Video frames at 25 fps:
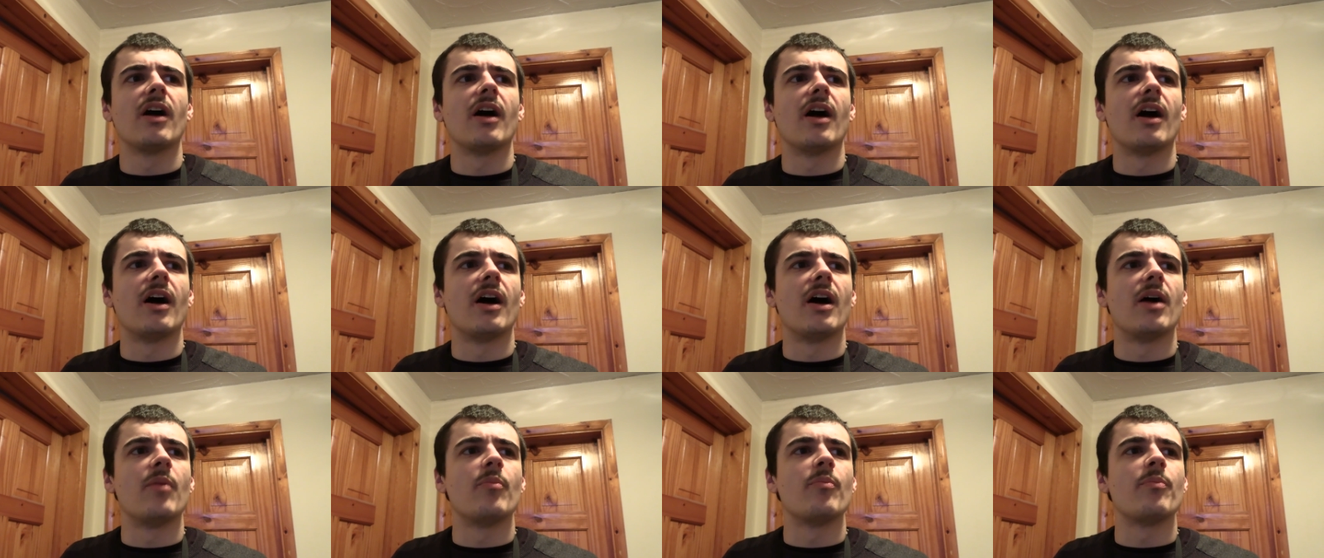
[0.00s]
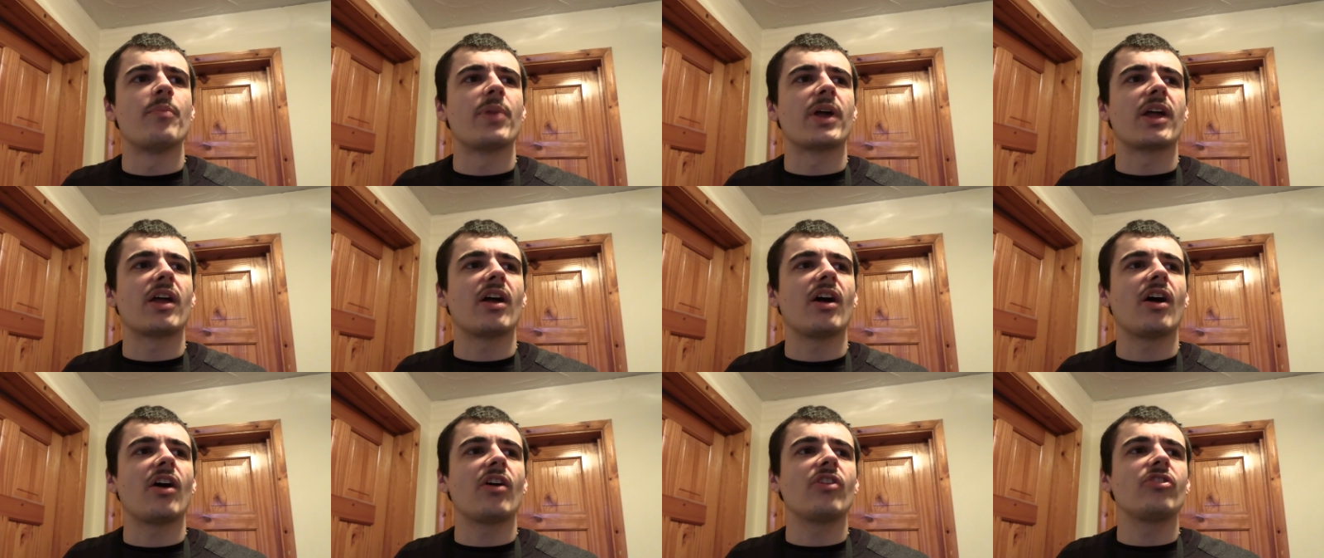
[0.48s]
Um,
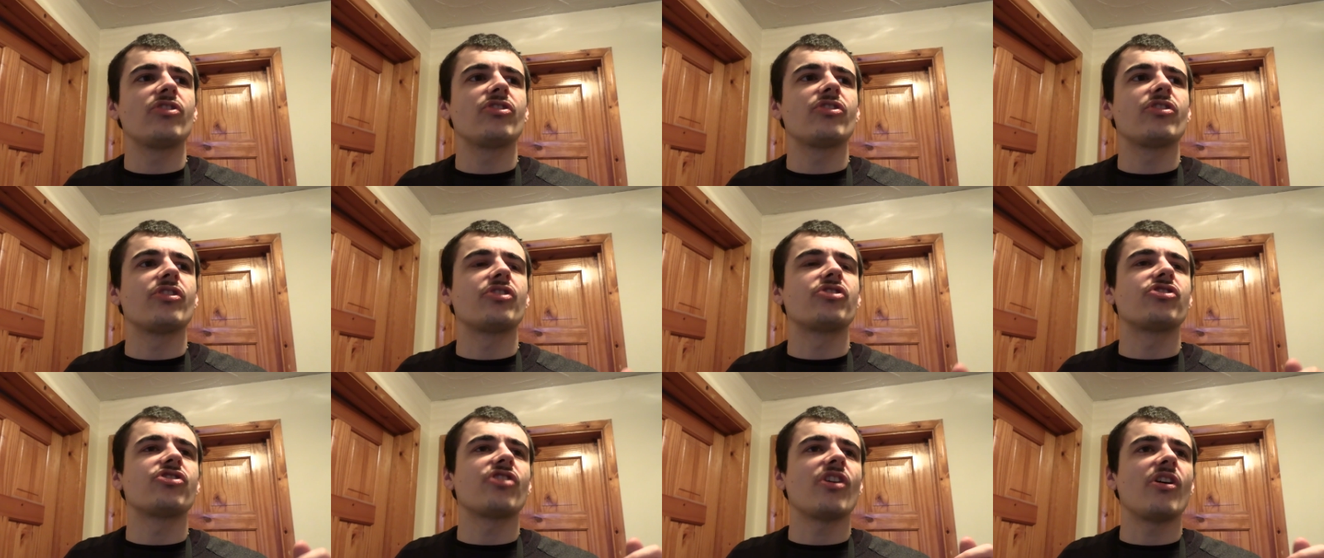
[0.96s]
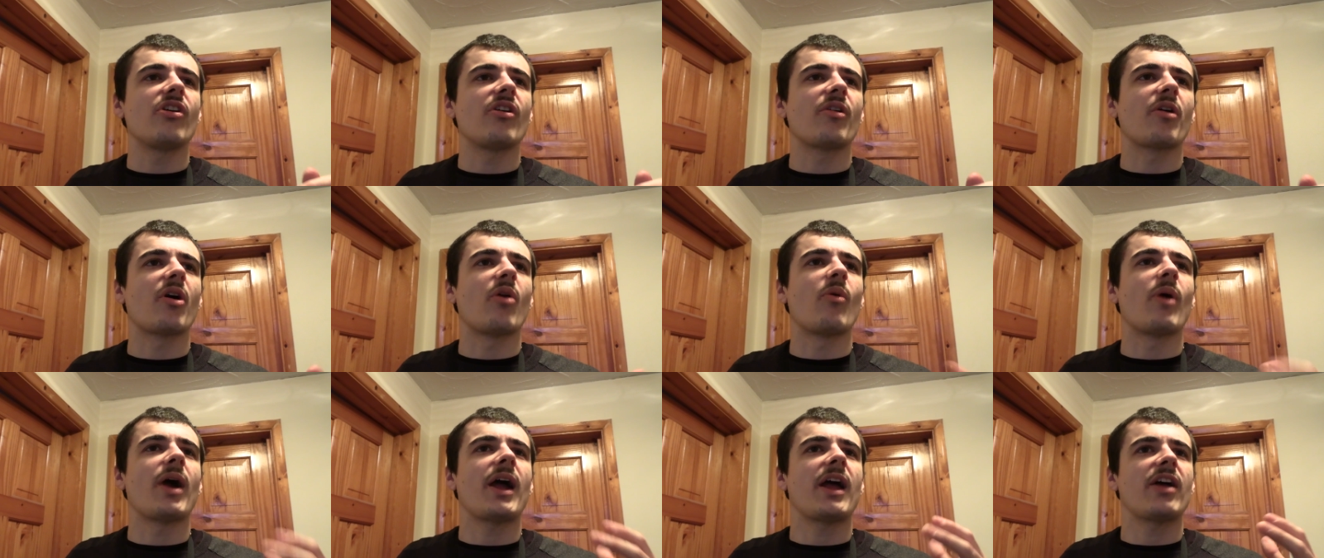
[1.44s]
because the
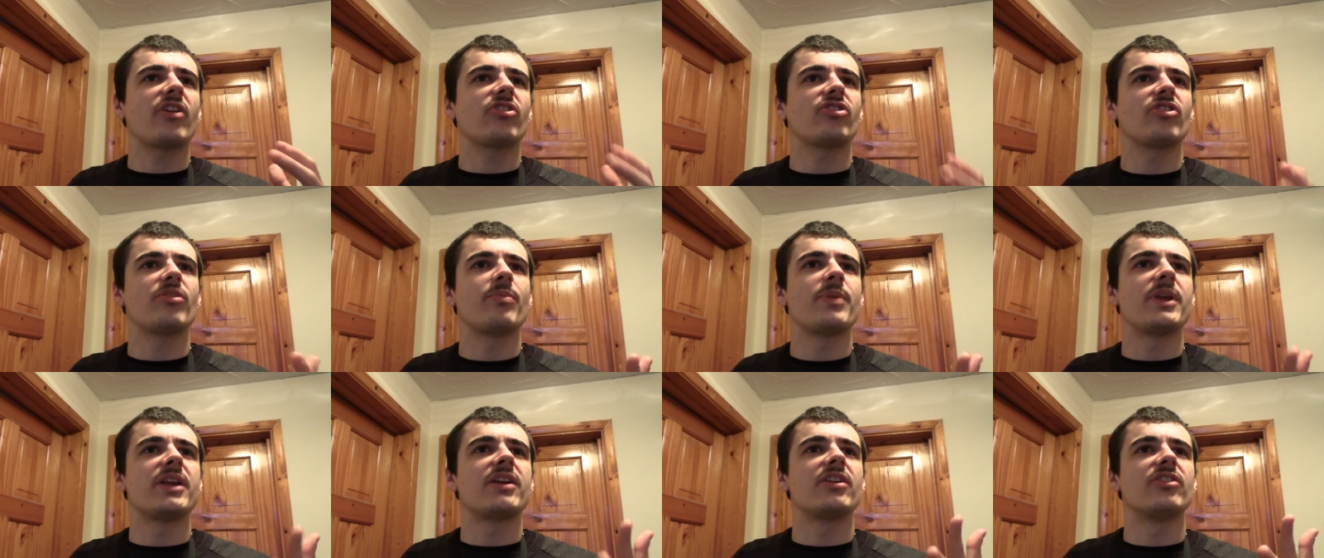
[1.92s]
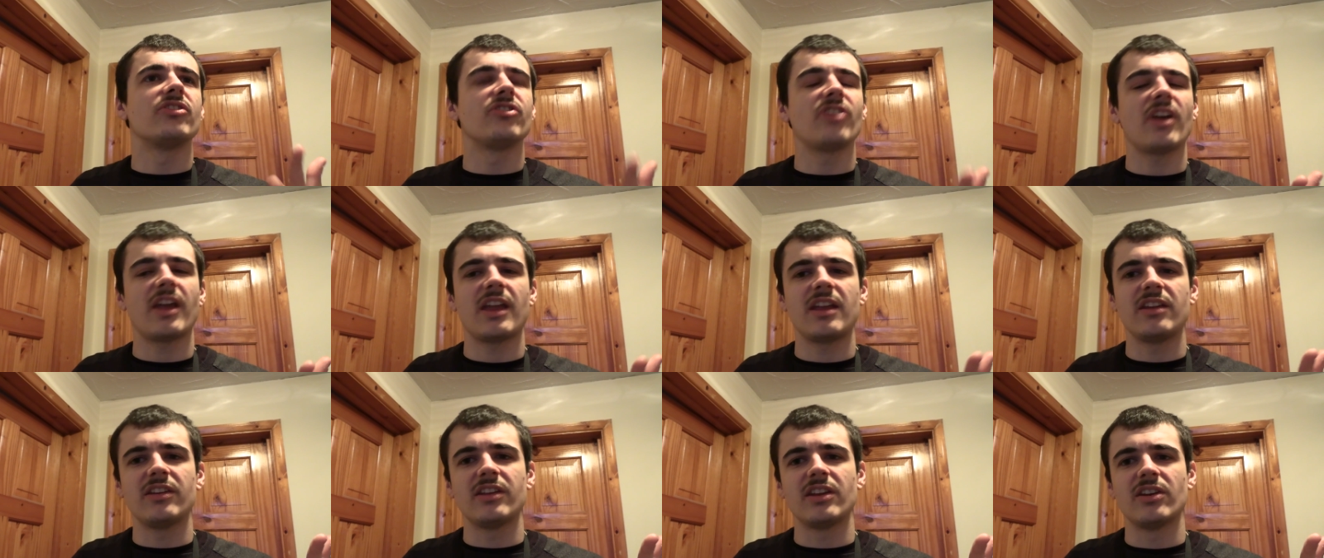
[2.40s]
charcoal has to be
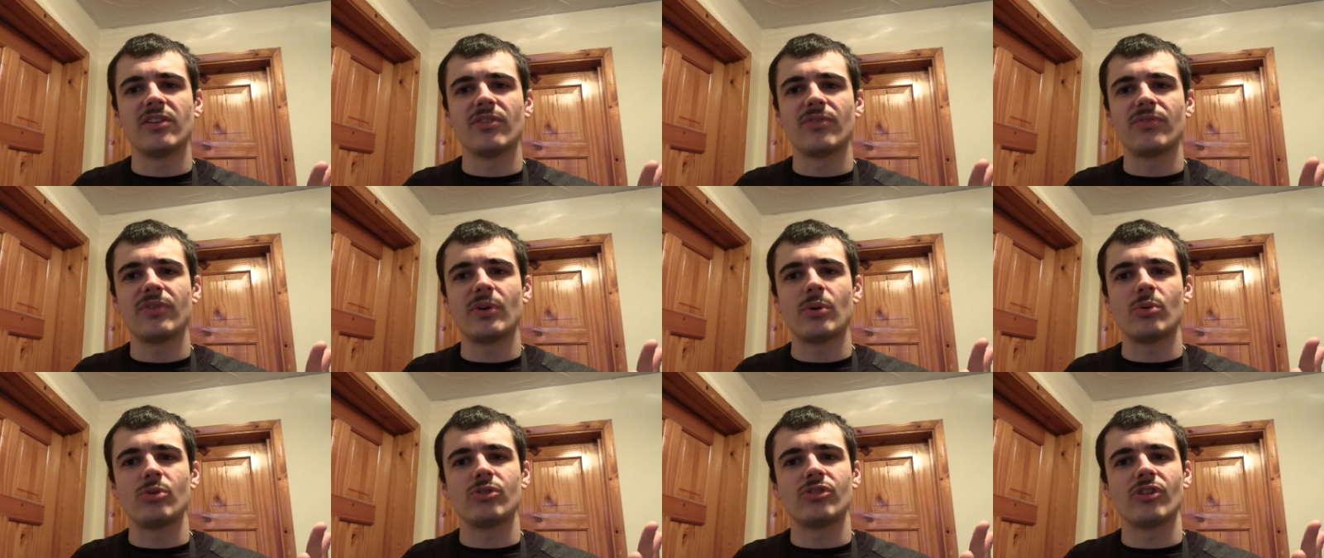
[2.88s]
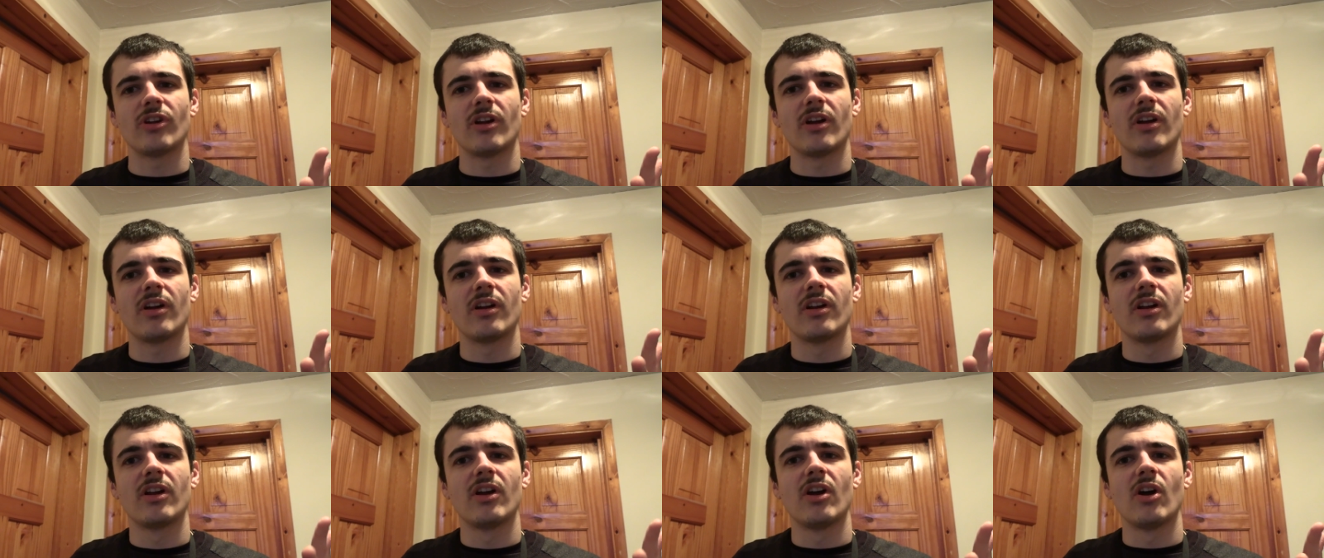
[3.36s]
contained in the
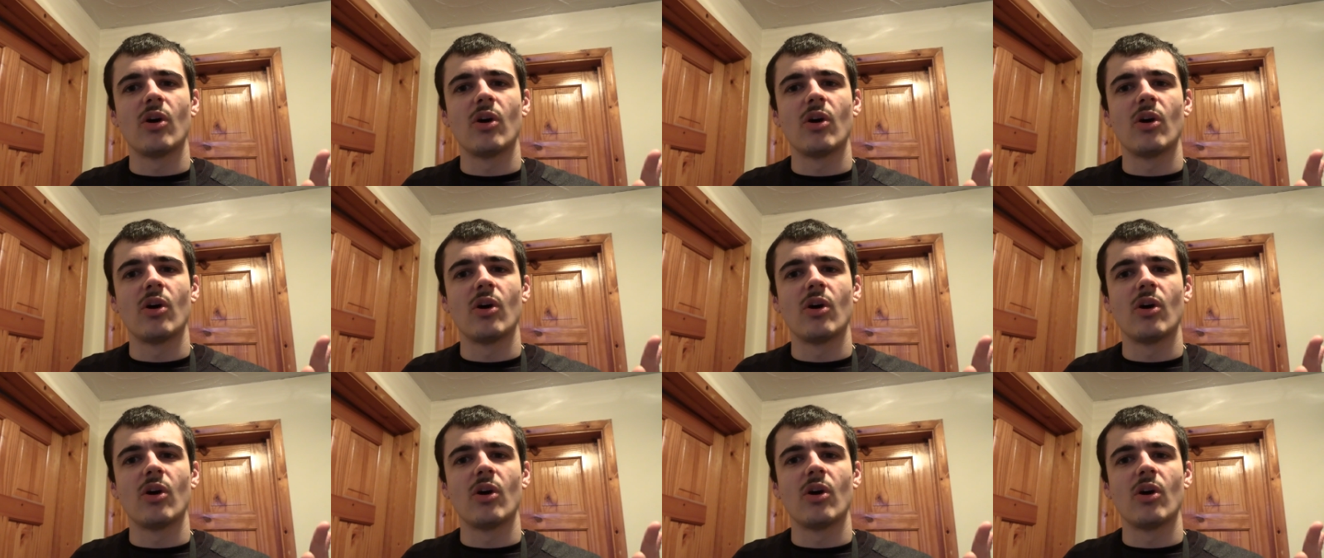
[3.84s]
filter